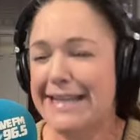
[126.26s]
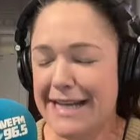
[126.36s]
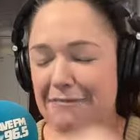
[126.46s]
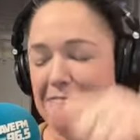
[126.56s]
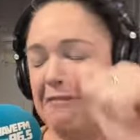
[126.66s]

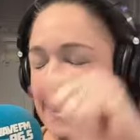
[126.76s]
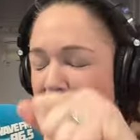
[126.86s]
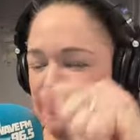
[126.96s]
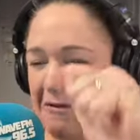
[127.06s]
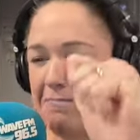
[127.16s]
in front of
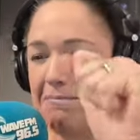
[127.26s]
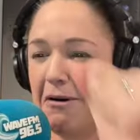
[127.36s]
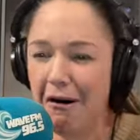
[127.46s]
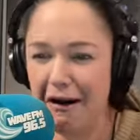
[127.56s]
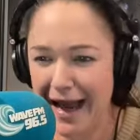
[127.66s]
a
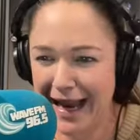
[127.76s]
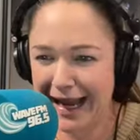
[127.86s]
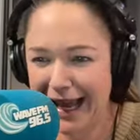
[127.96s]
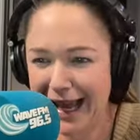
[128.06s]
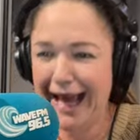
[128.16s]

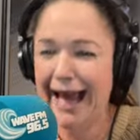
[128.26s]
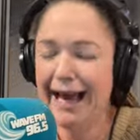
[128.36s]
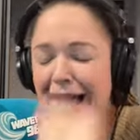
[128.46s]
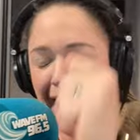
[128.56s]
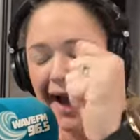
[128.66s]

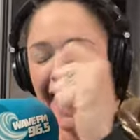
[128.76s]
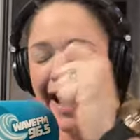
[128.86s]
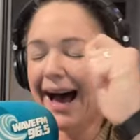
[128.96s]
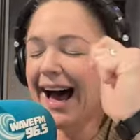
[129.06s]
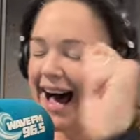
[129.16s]
boy
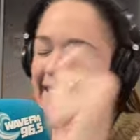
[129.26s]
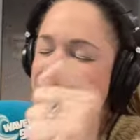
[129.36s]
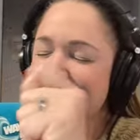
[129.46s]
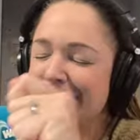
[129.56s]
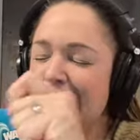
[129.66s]

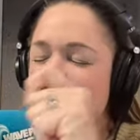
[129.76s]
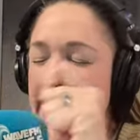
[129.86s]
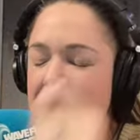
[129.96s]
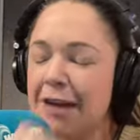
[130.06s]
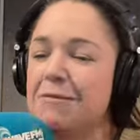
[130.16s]
asking him
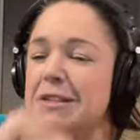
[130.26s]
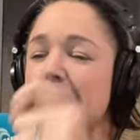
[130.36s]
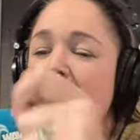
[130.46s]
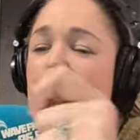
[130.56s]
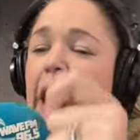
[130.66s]

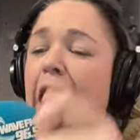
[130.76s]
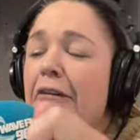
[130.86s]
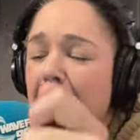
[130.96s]
to love